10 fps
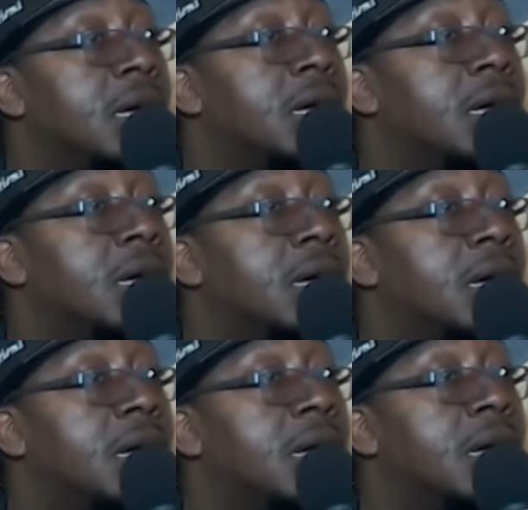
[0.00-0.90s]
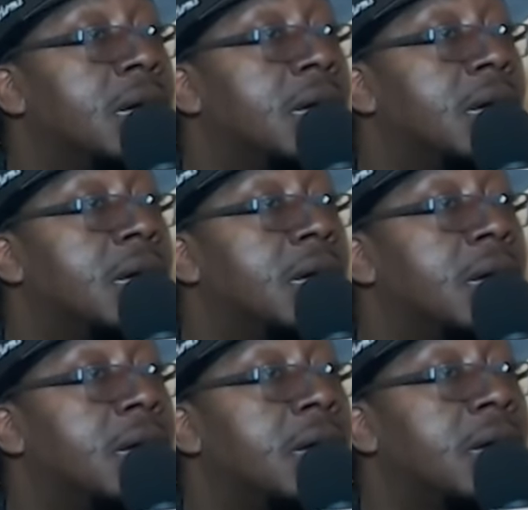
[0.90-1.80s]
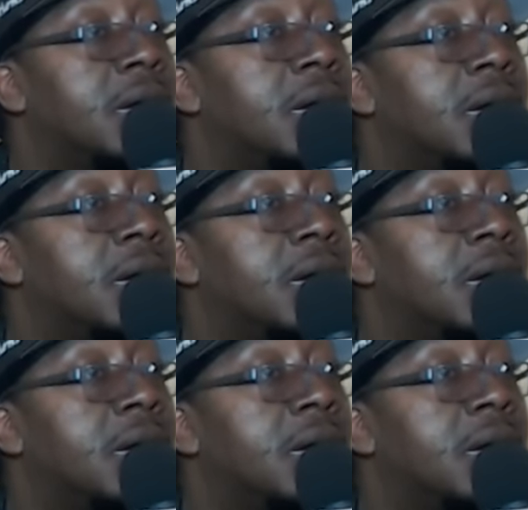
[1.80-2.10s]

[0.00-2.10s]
[no speech]